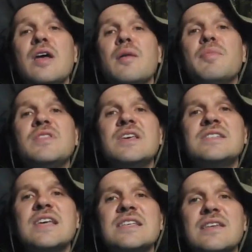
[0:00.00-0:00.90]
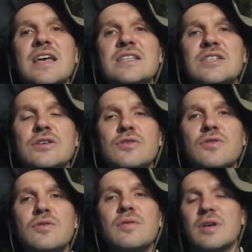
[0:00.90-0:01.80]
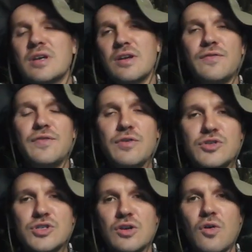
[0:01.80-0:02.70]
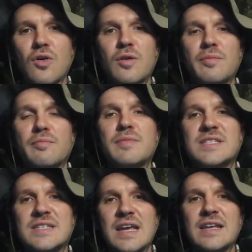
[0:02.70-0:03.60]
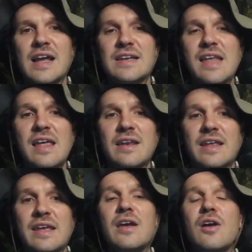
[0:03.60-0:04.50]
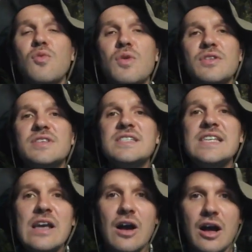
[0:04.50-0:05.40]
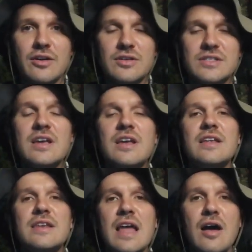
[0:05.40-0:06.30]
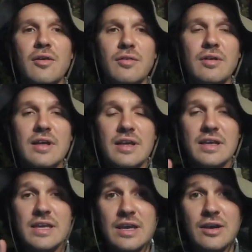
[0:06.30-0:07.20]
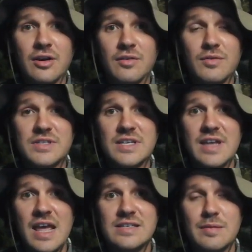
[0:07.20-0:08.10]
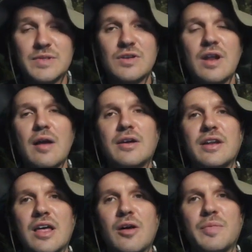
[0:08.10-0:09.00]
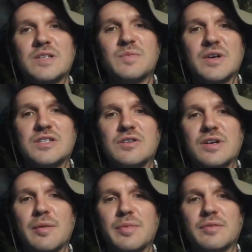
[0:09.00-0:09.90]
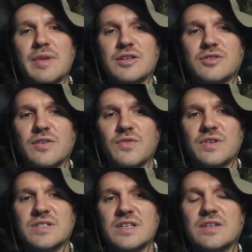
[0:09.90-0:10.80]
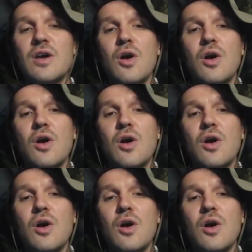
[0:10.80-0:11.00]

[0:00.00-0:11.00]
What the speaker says: But this has led to confusion or mistaken identity with sea otters. Now, here, with today's episode, I'm going to help explain to you a couple of major differences.